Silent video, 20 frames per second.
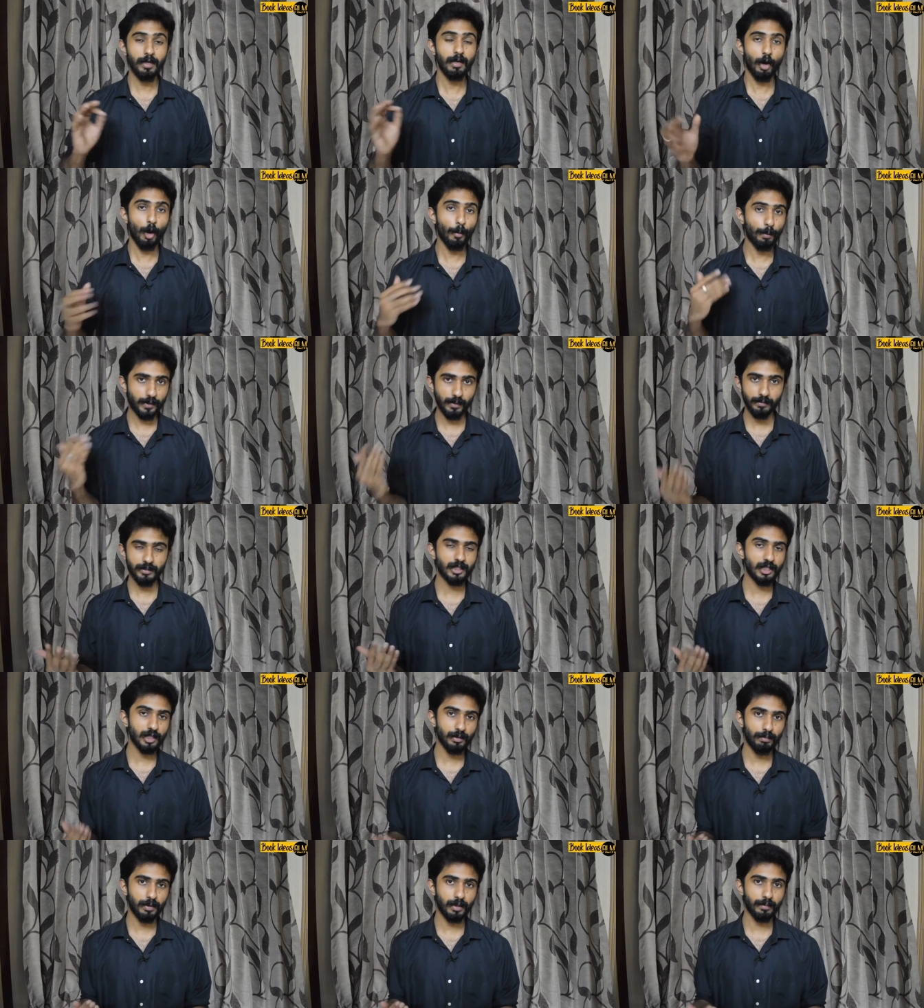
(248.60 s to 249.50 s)

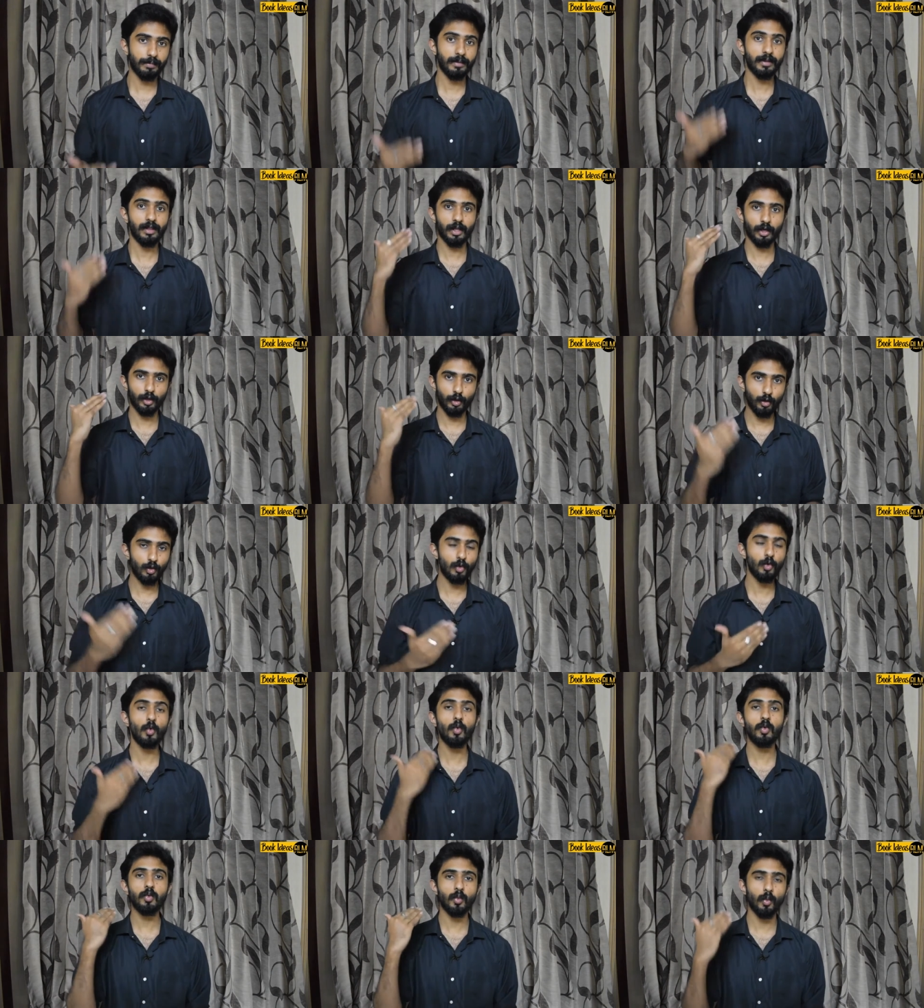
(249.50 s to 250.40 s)
optimistic people
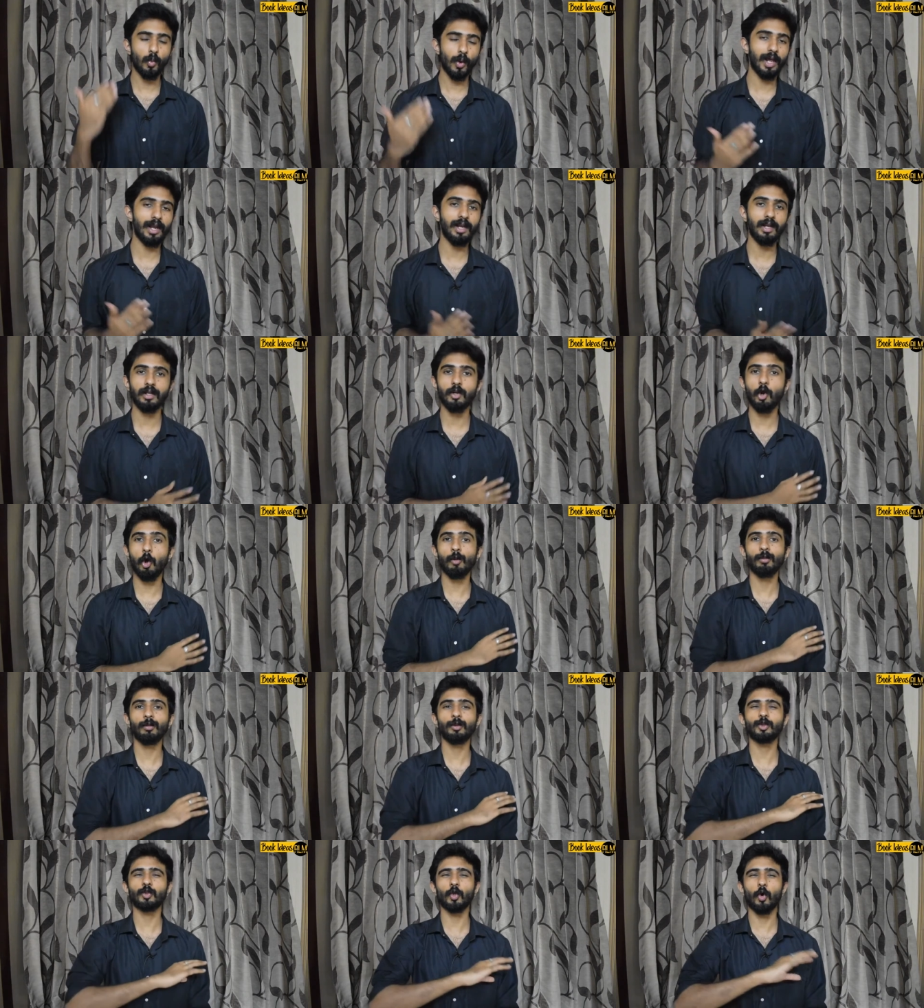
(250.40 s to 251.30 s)
do well in
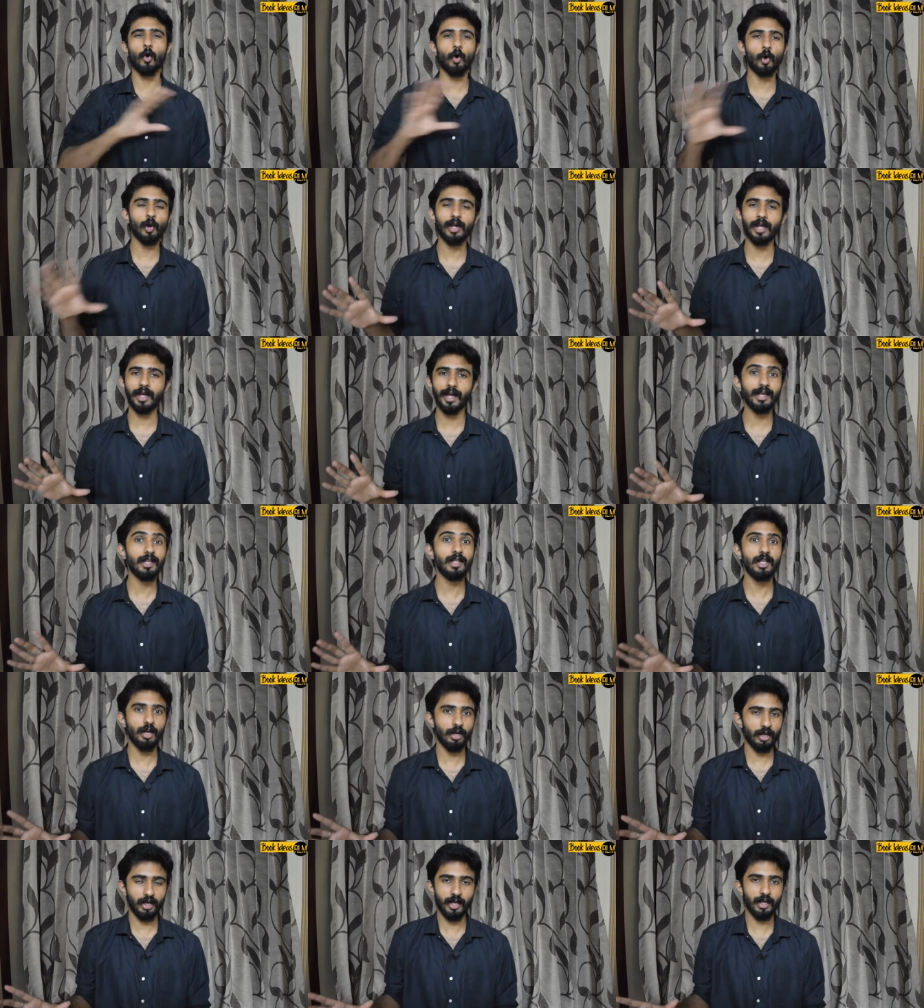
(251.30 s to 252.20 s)
almost all
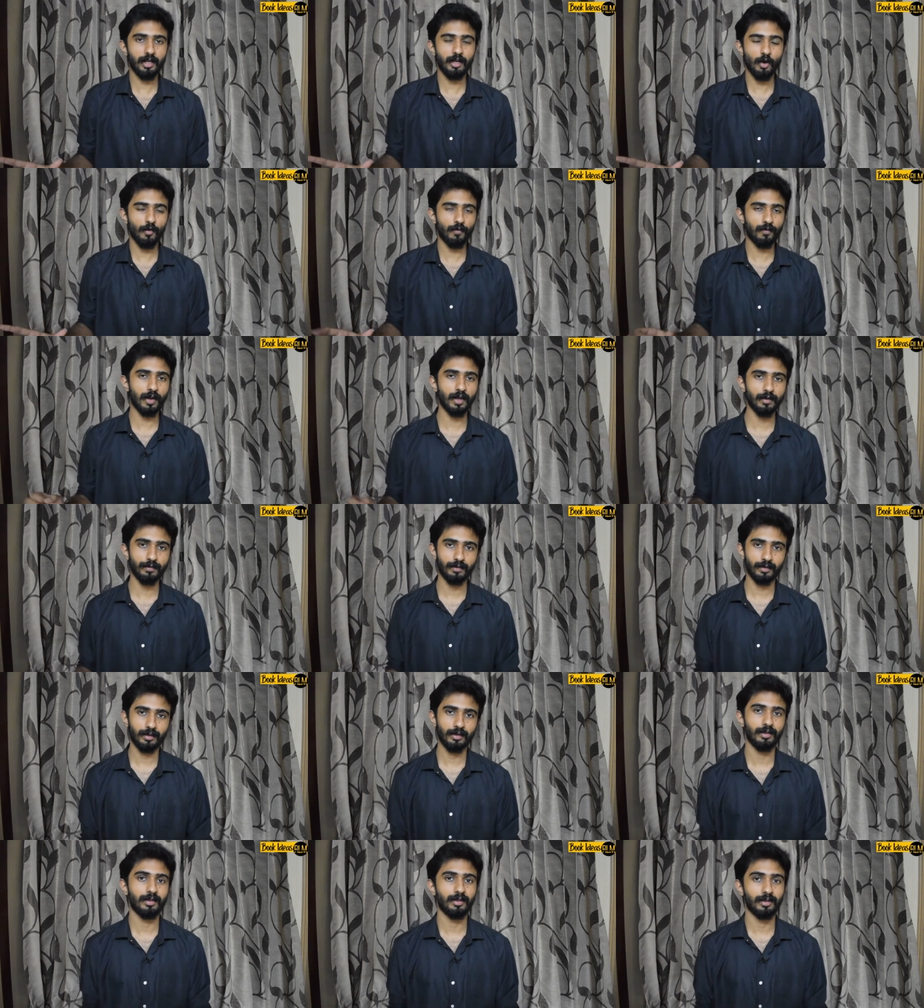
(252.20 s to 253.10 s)
any area of life.
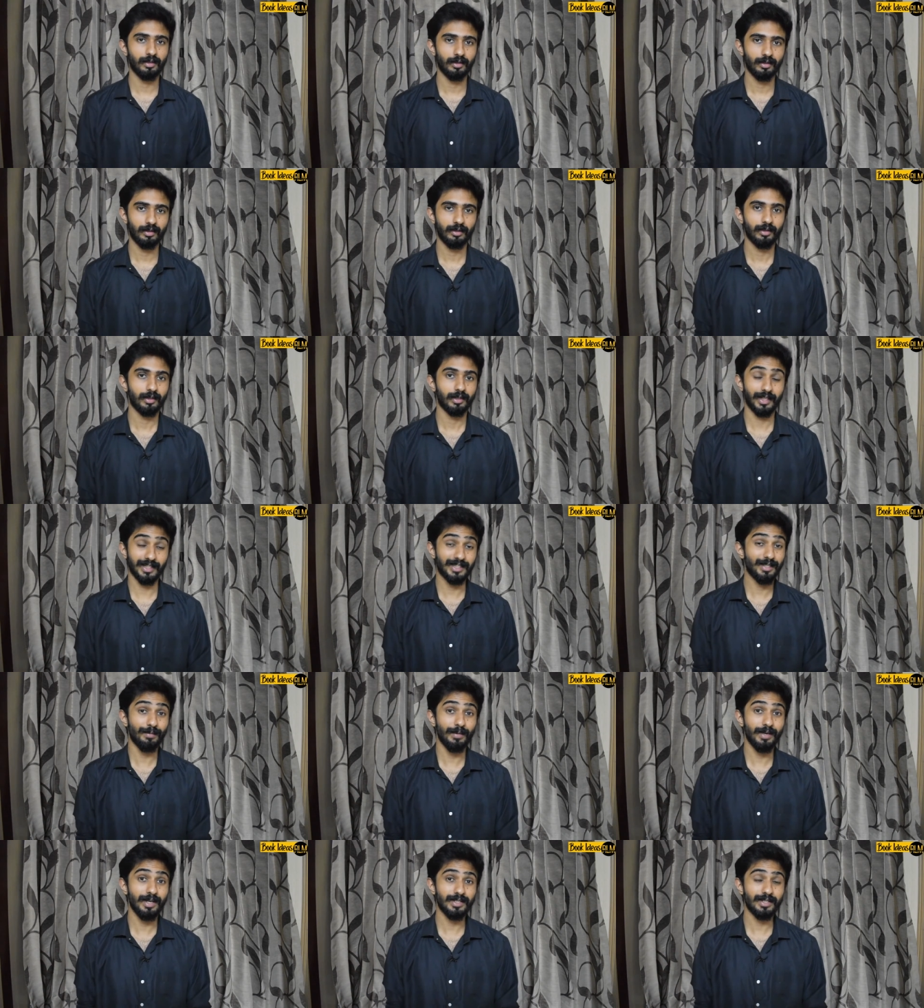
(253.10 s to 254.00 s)
That's
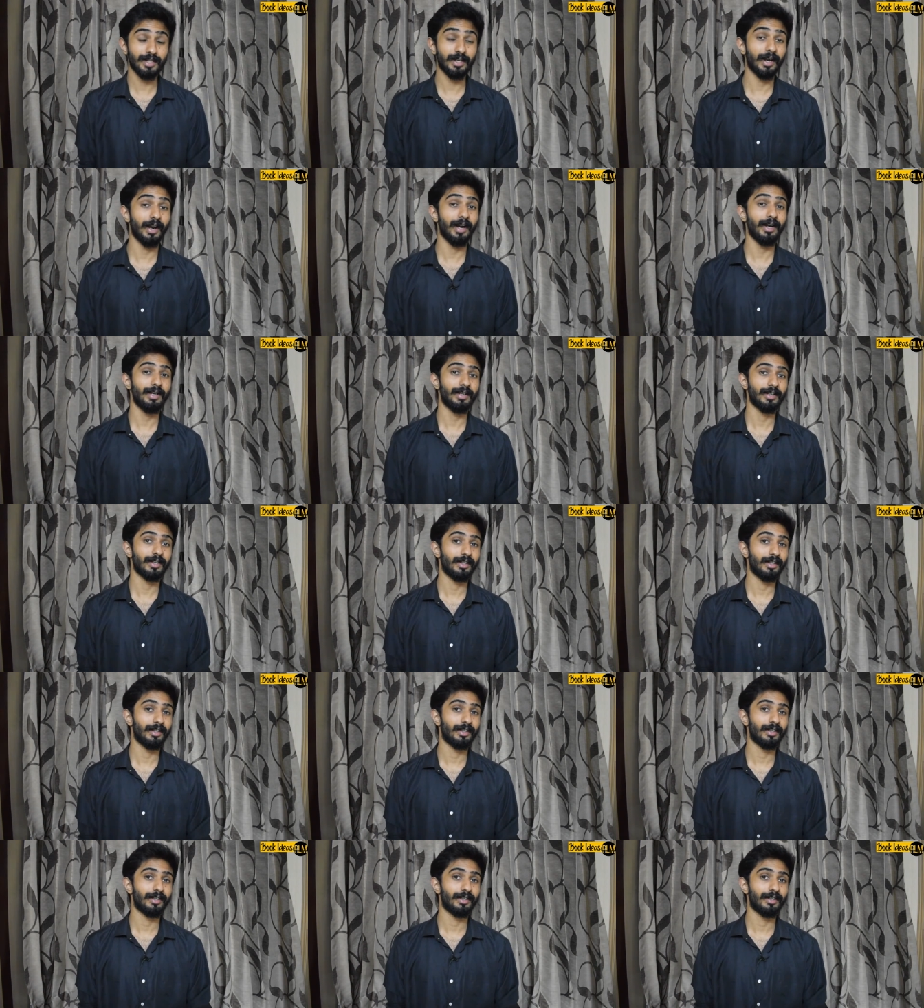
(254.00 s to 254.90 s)
amazing, right?
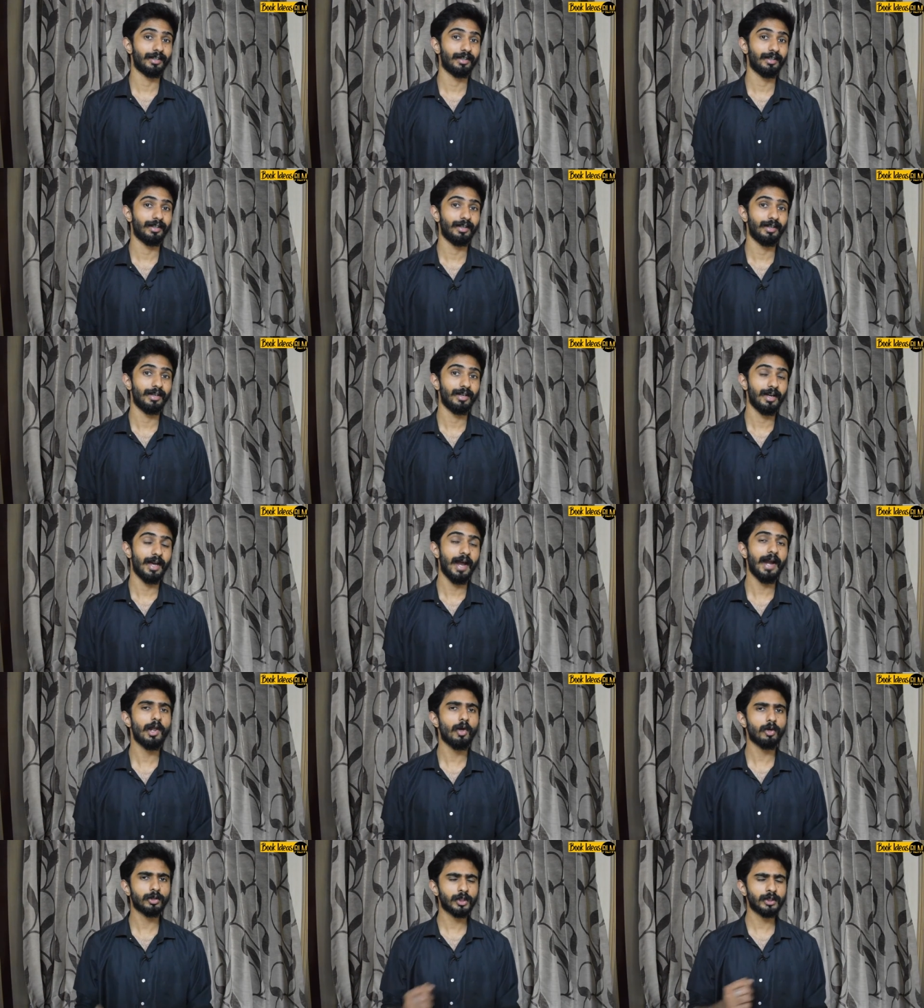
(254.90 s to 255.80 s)

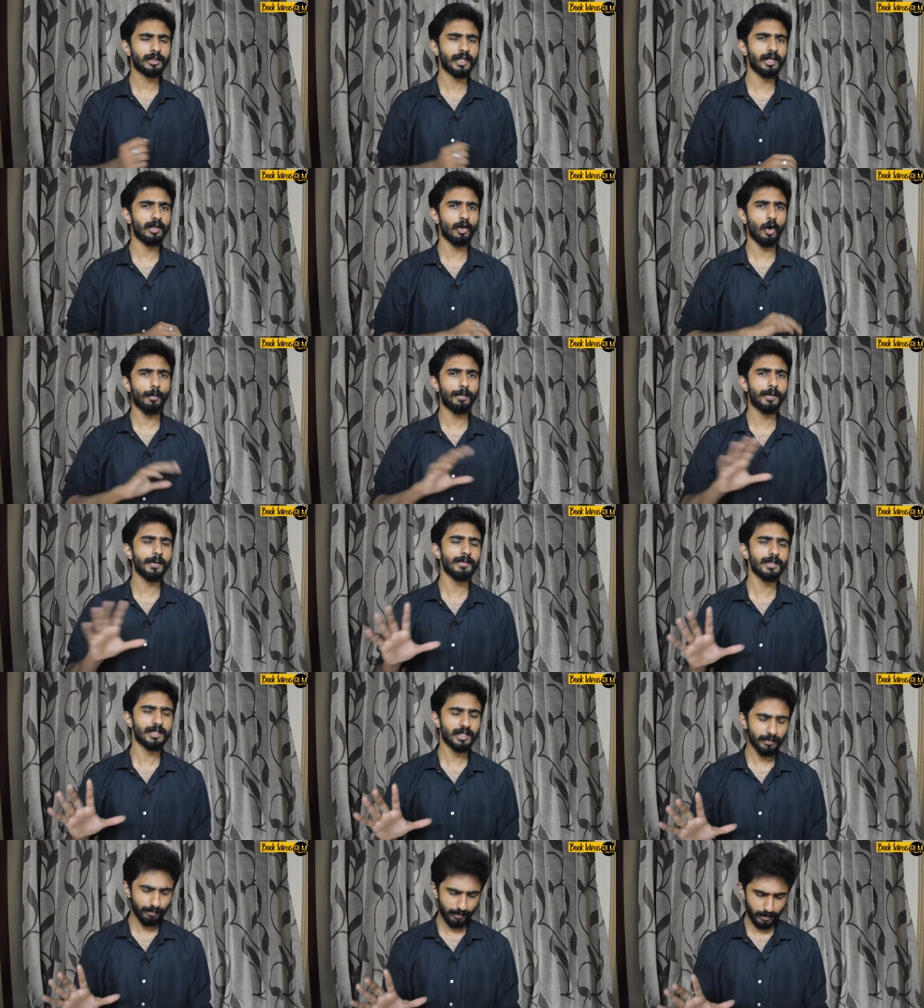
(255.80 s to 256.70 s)
And he also said
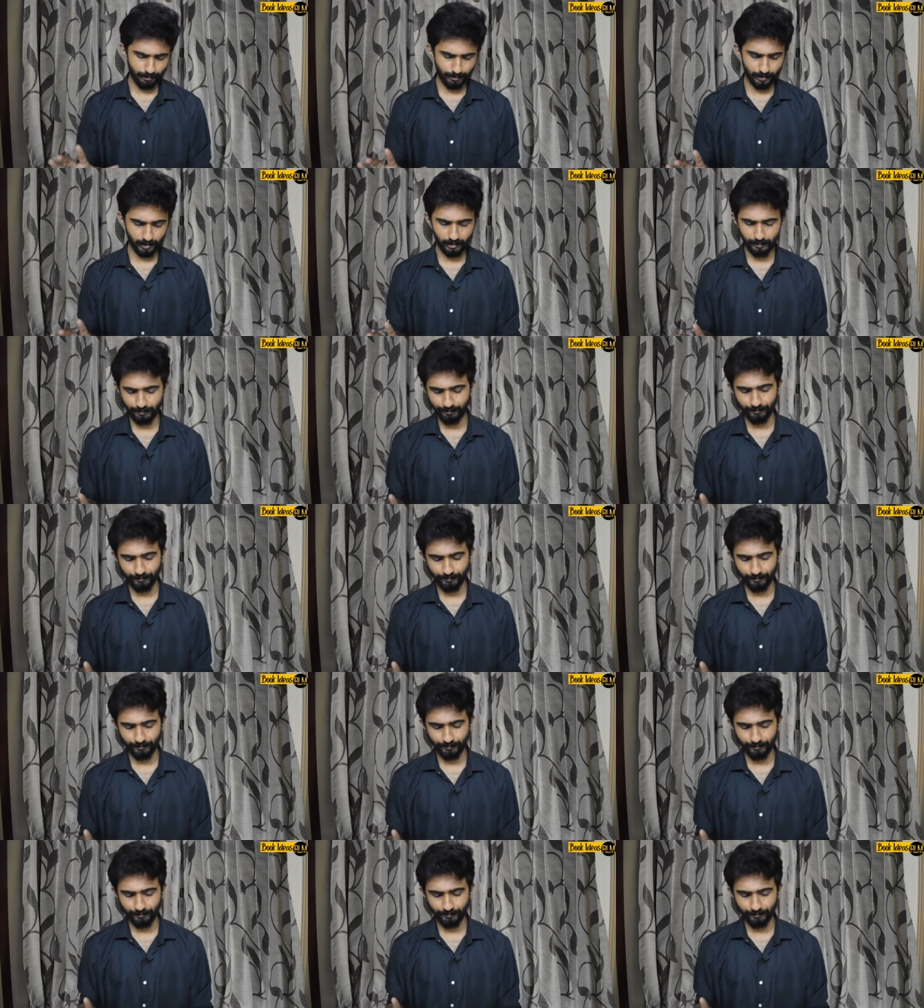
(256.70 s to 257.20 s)
optimistic people